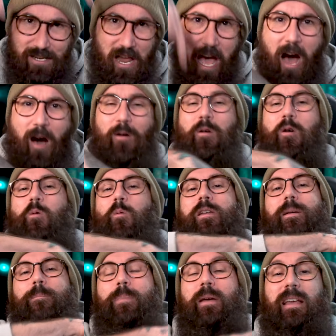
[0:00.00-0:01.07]
now where you
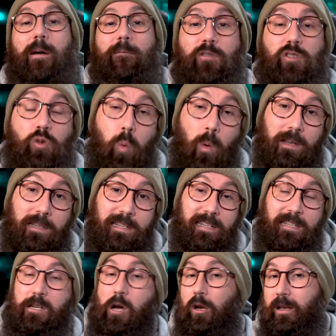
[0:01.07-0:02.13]
can pick it up for
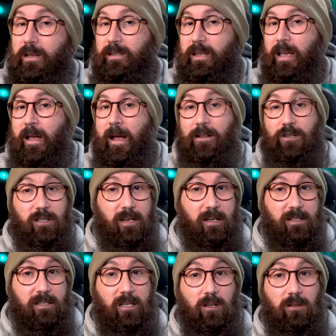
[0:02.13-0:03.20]
$20, and you need
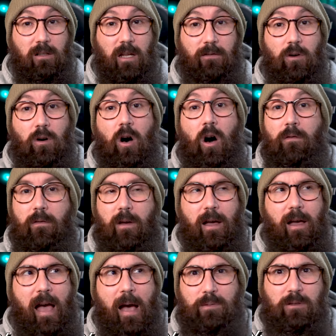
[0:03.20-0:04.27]
a skill level of
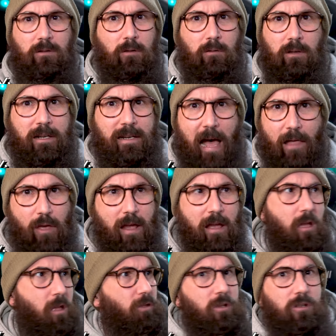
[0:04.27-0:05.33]
absolutely nothing.
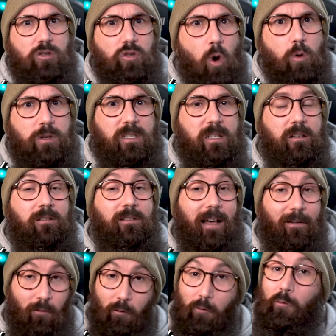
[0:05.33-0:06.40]
There's no skill
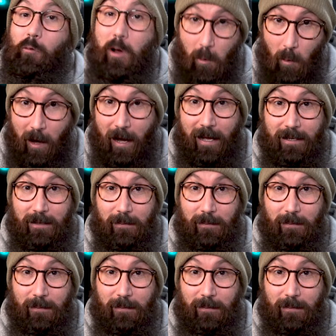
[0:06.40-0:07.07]
level required.